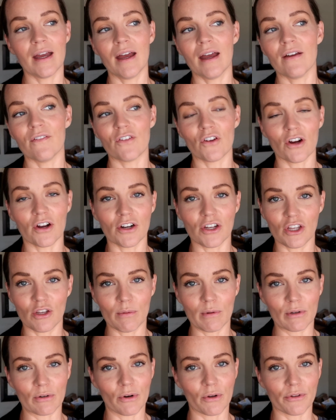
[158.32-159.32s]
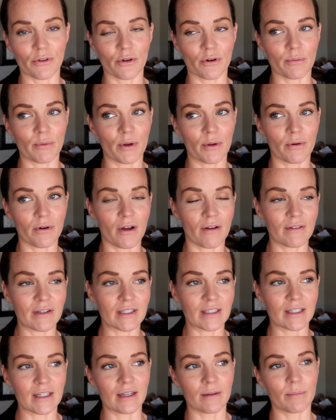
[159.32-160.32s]
If you're on human growth hormone,
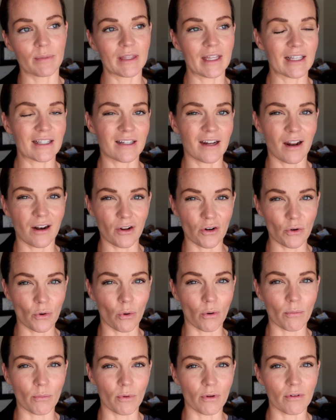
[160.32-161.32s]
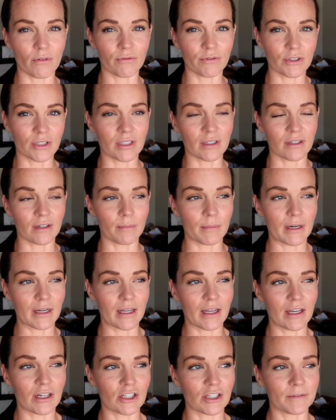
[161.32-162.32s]
obviously, but that's not a normal fertility
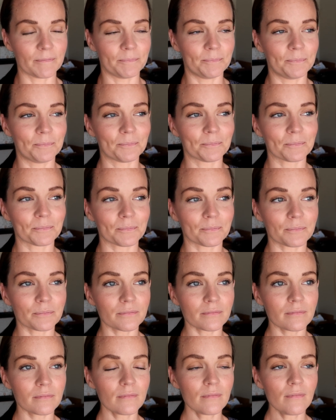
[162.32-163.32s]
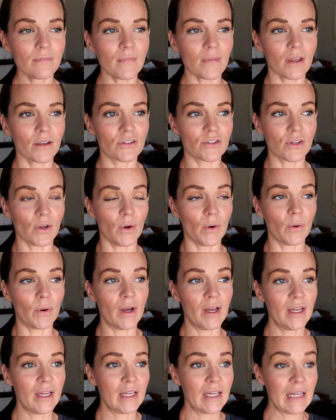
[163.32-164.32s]
medication. So
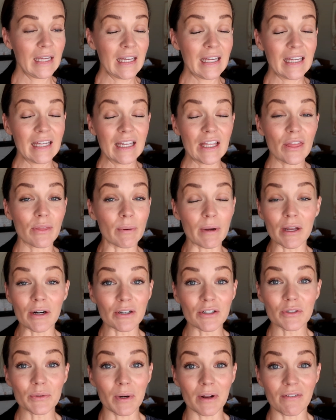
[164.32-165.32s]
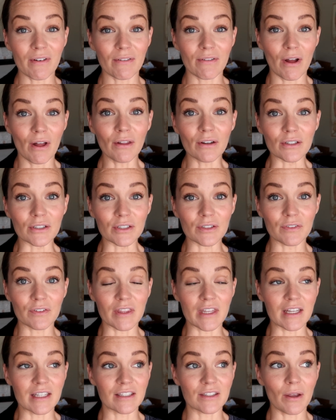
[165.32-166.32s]
$325 for
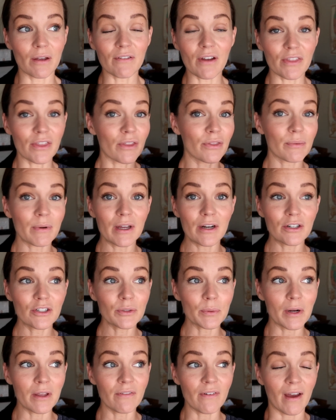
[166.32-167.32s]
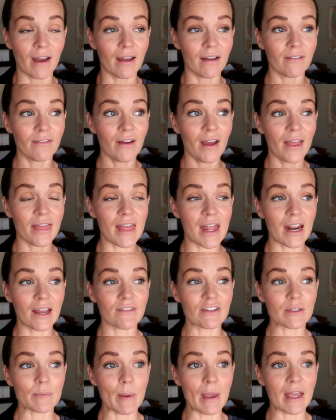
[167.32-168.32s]
these. So I've got the $325, and then
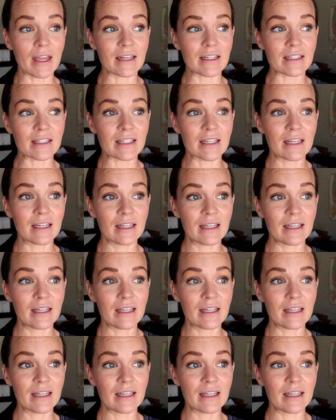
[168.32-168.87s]
I've spent